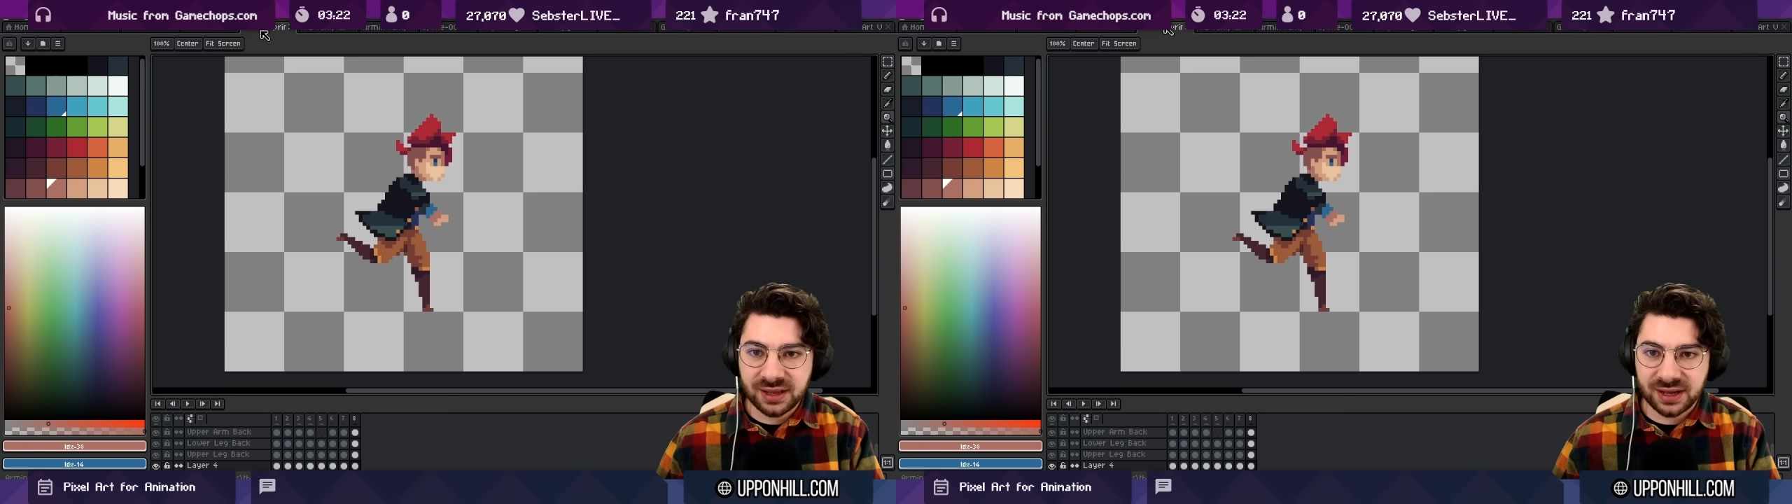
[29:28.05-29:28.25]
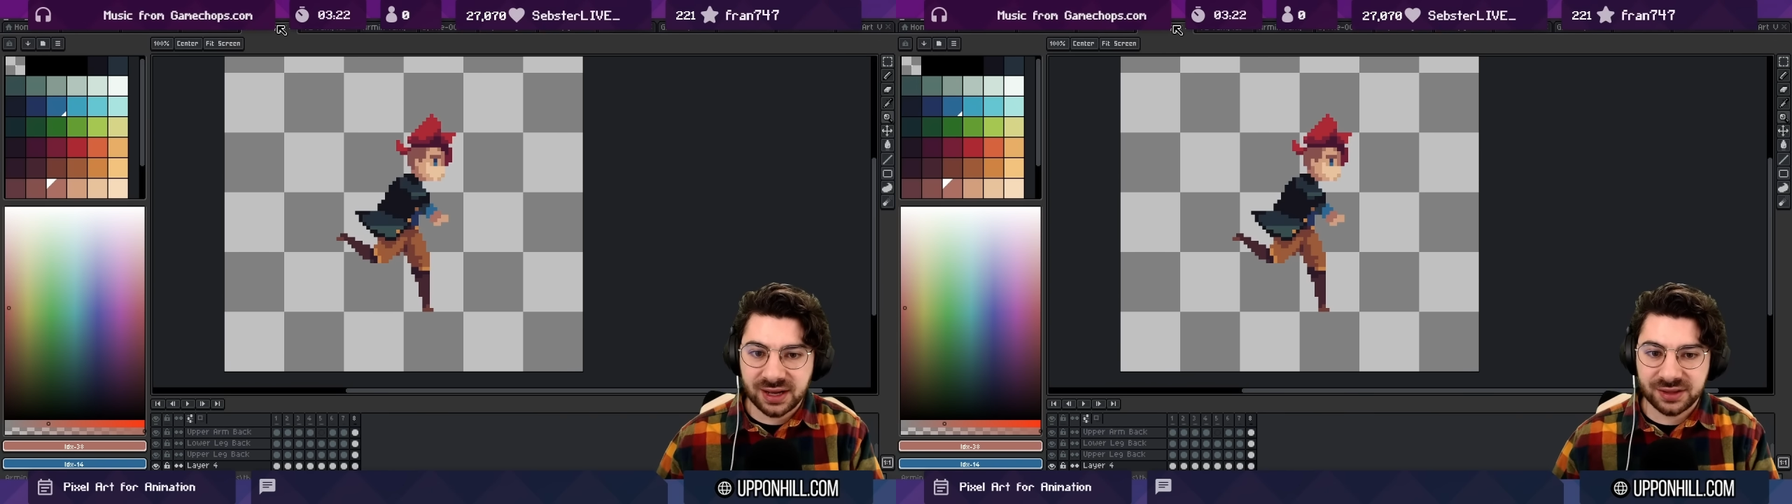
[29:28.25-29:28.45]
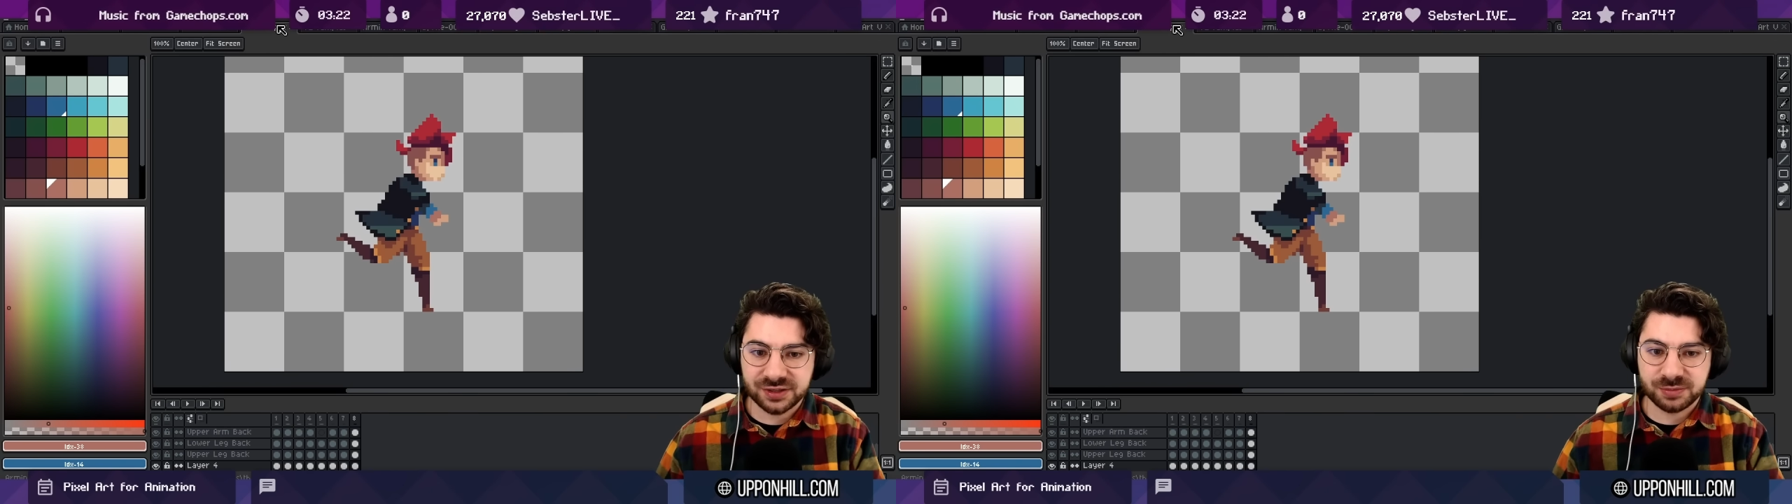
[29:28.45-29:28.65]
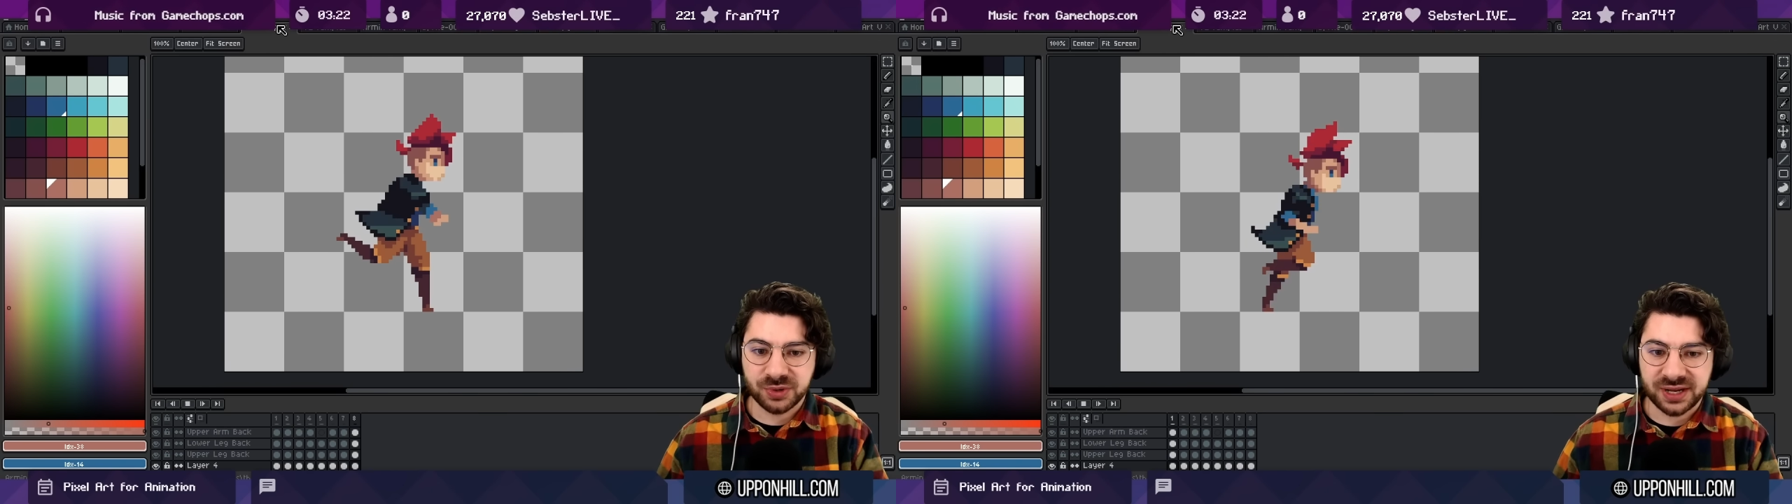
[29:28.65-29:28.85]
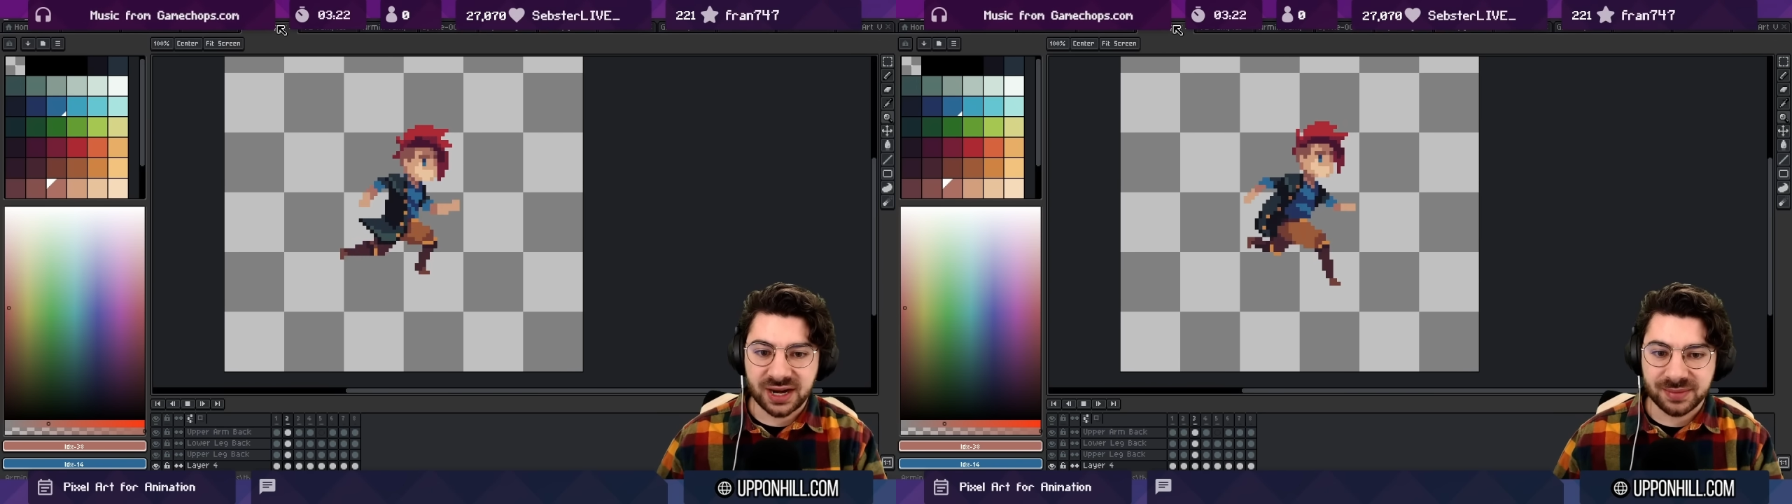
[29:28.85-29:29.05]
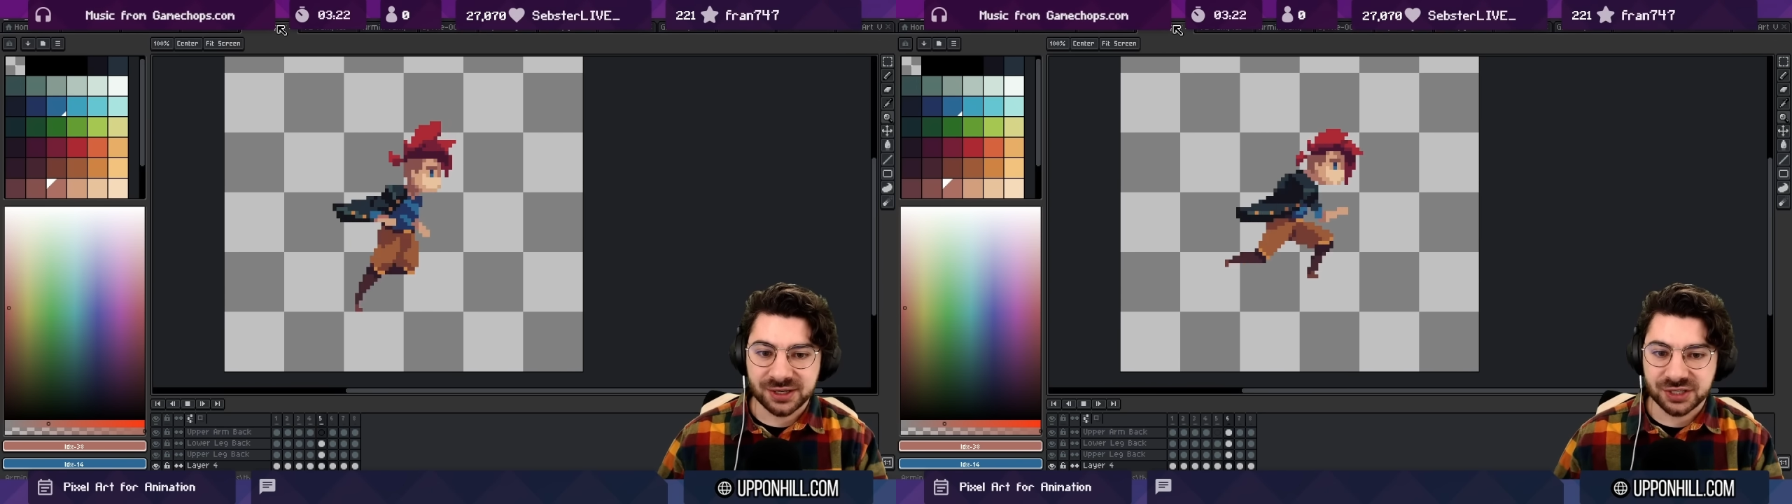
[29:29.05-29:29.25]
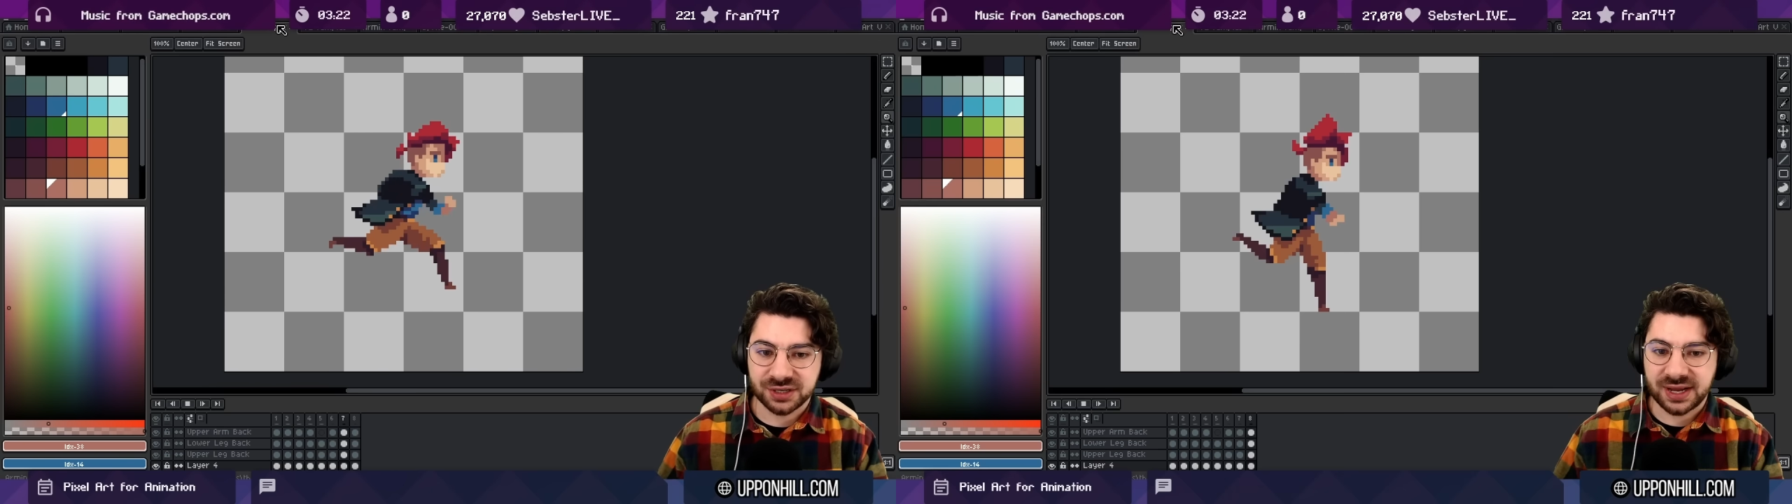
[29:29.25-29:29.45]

uh, this sprint animation